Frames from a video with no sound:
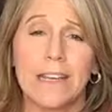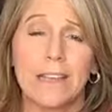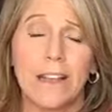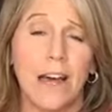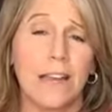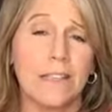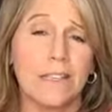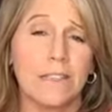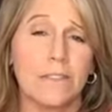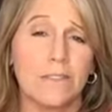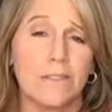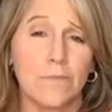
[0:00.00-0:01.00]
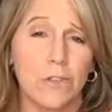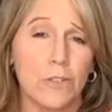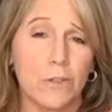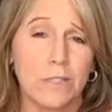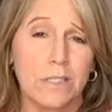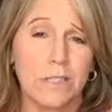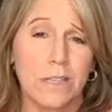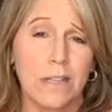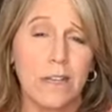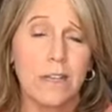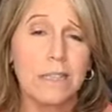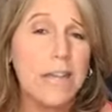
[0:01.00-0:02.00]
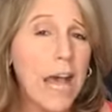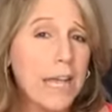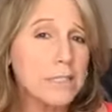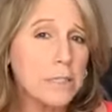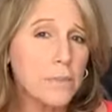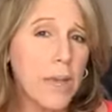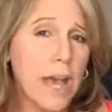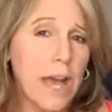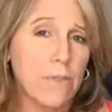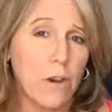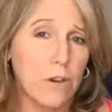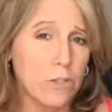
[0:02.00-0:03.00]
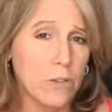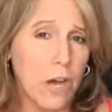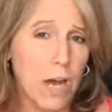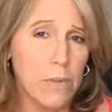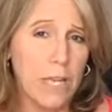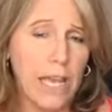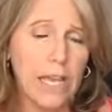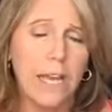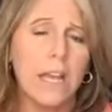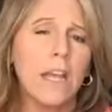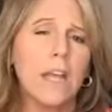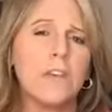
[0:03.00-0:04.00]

and a lot of these virtual assistant tasks we have aren't too complicated,